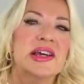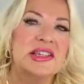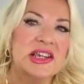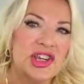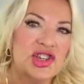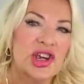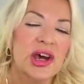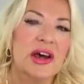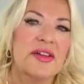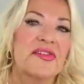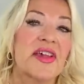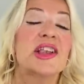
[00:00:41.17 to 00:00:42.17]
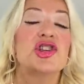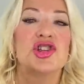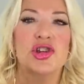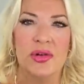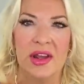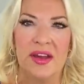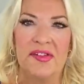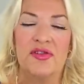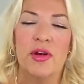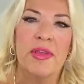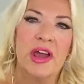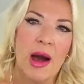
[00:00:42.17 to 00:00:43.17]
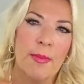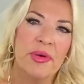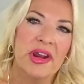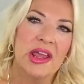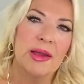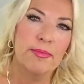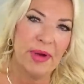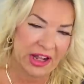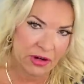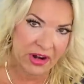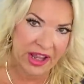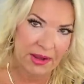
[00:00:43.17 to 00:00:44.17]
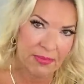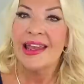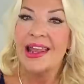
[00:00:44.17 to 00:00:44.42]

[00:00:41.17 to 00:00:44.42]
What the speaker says: t-shirts and tunics from the company BELURING.